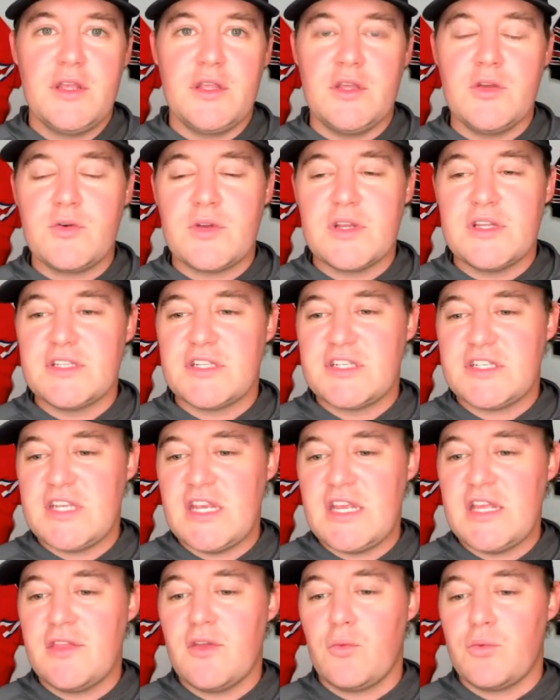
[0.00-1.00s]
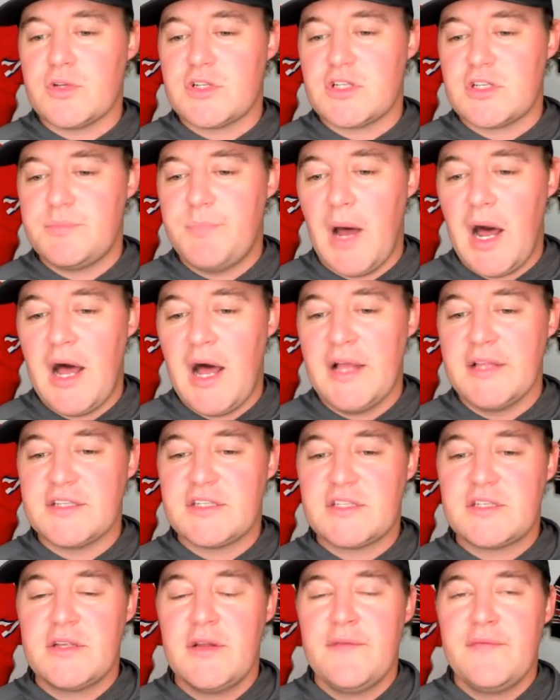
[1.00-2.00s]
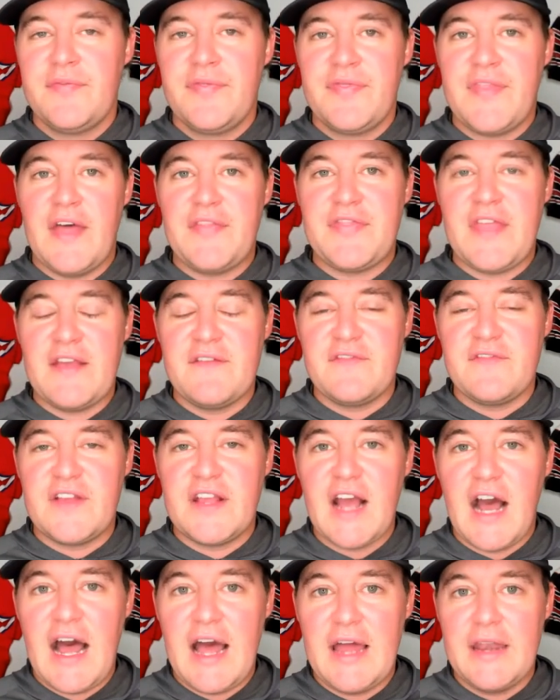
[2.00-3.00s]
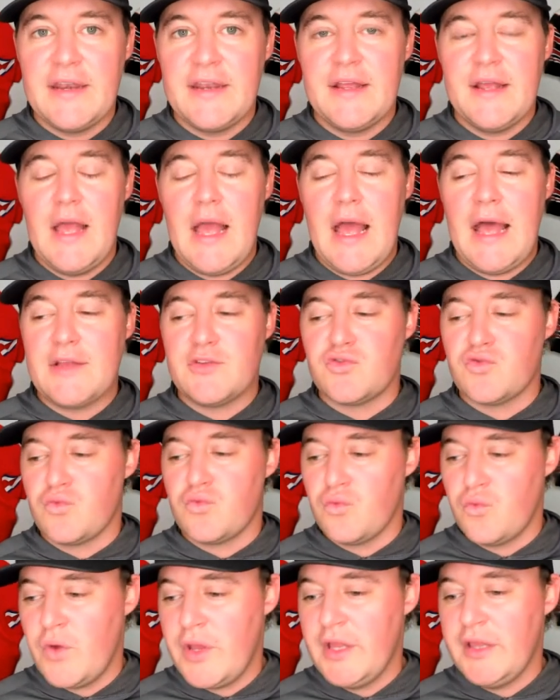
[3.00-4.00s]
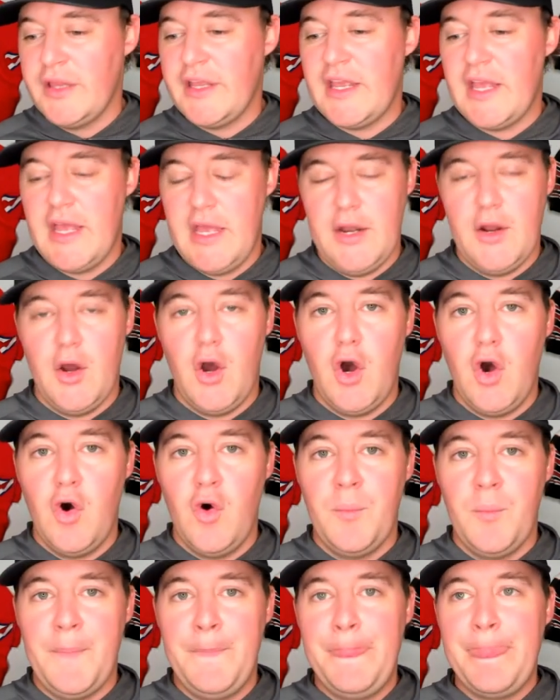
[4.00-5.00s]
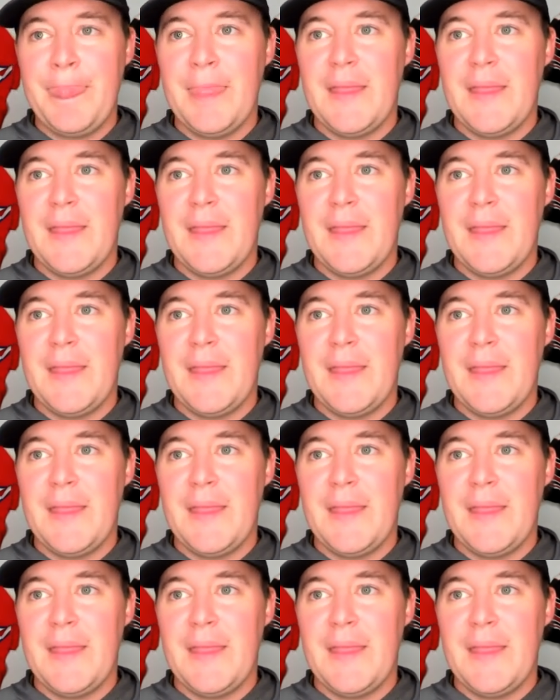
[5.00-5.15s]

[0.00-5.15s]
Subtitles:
you can see the response that they've gotten has really hit home.